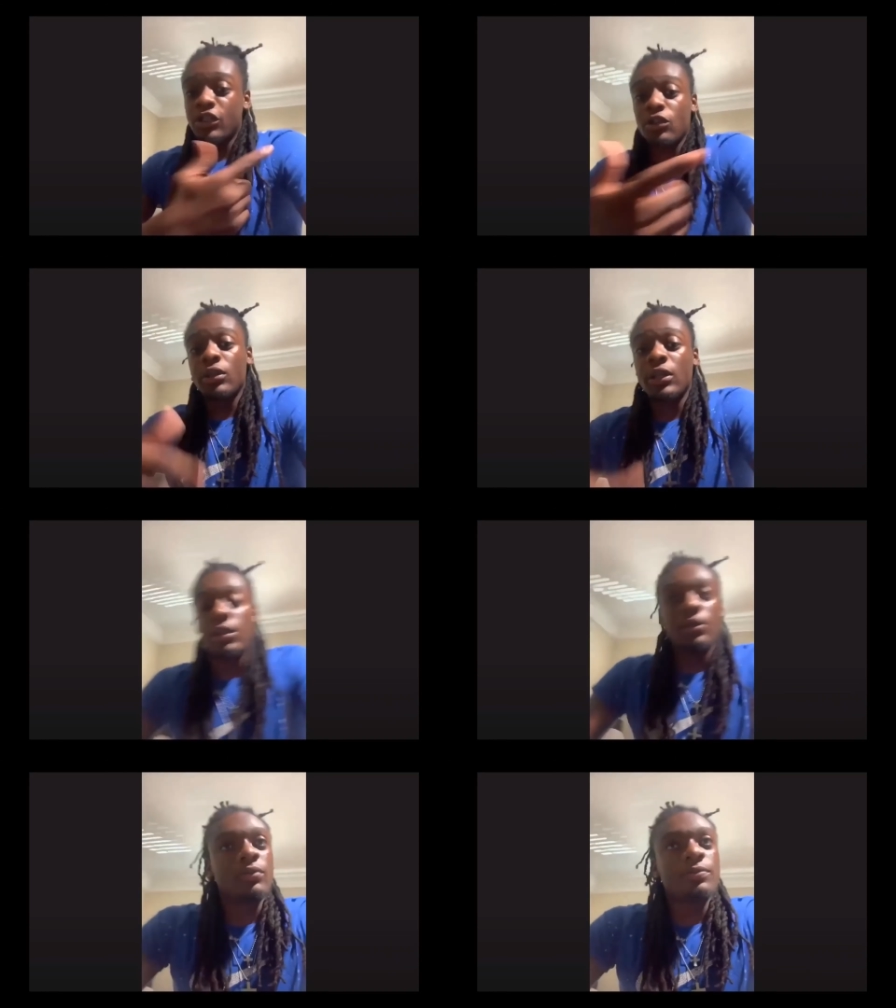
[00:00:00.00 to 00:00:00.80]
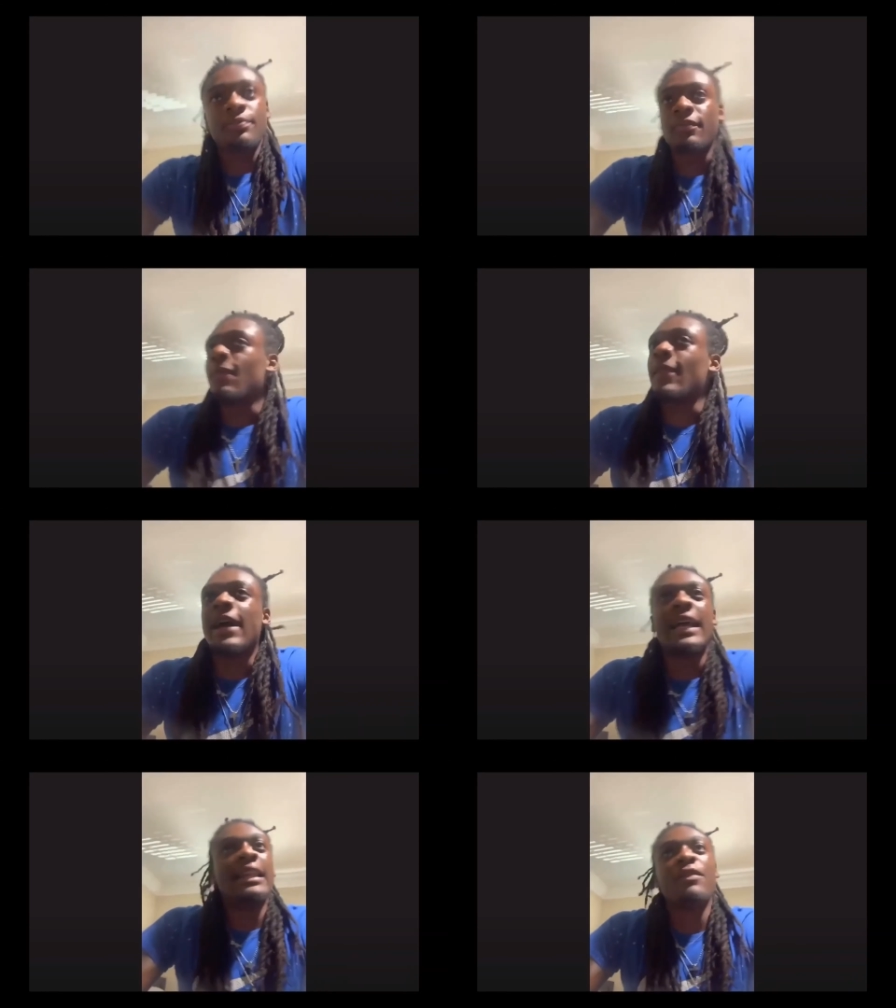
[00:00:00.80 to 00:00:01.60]
healed. I
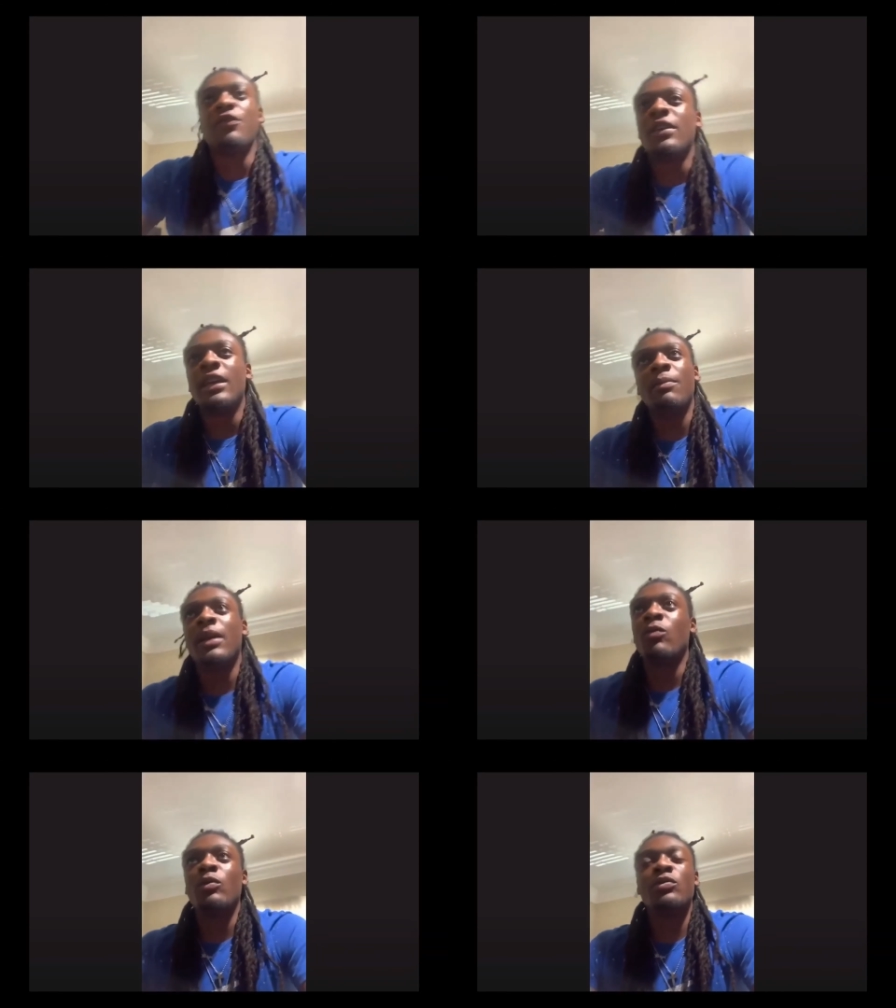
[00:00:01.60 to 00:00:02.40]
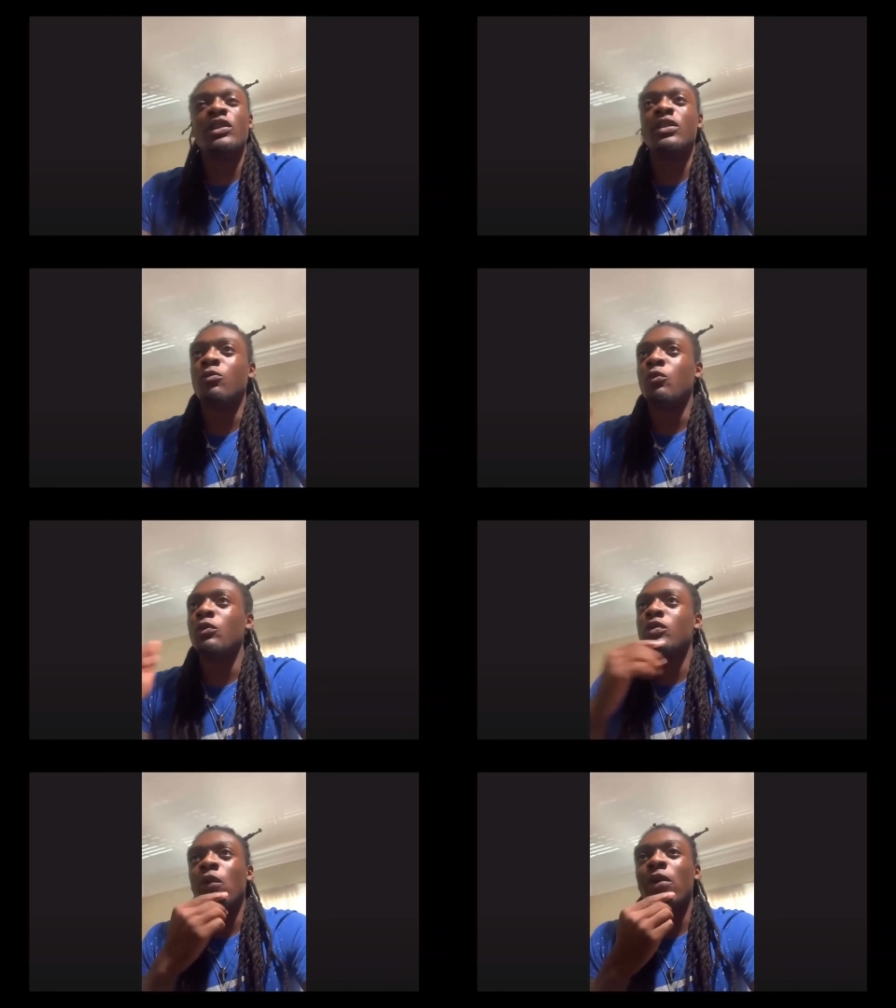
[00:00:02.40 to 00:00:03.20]
never forget, man. We was in the
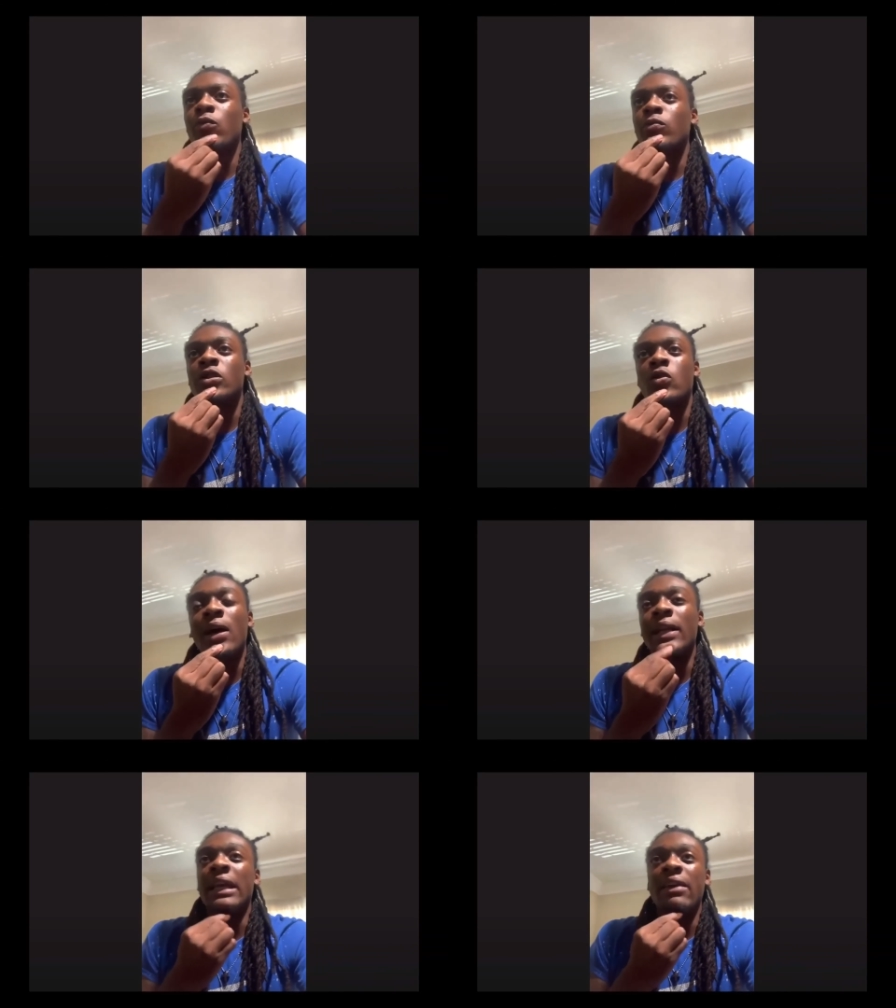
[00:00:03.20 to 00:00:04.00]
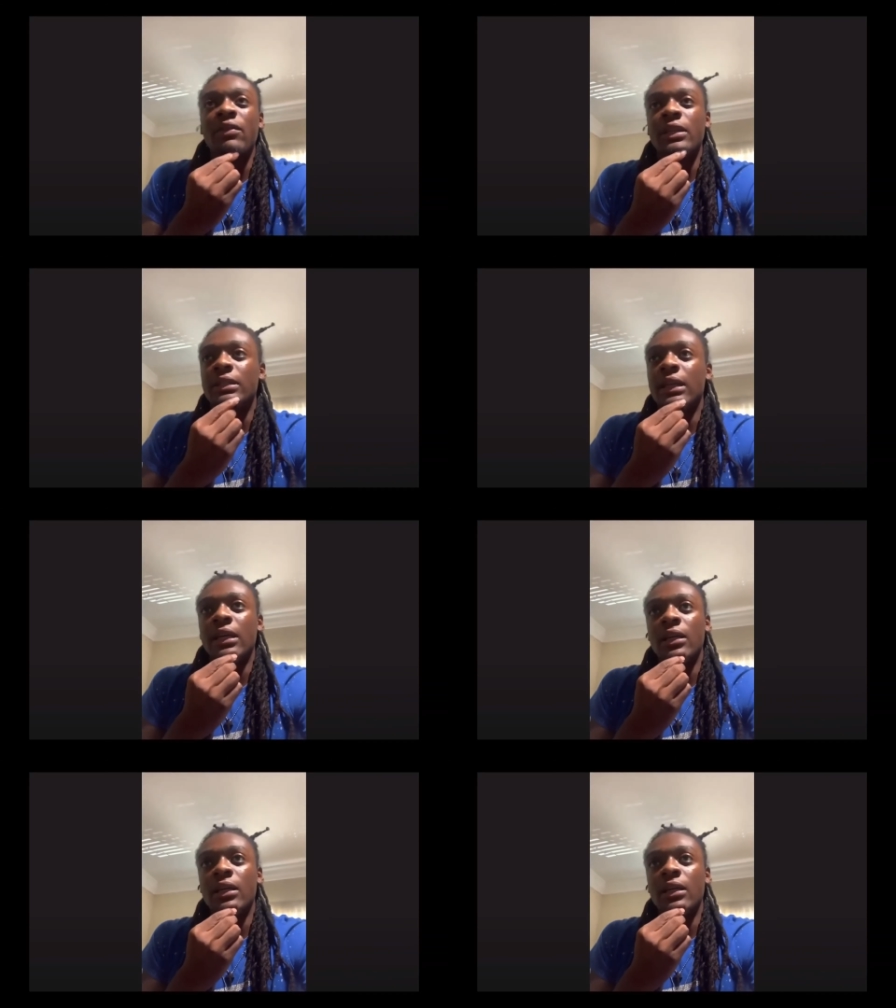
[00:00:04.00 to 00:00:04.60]
weight room squatting heavy this day.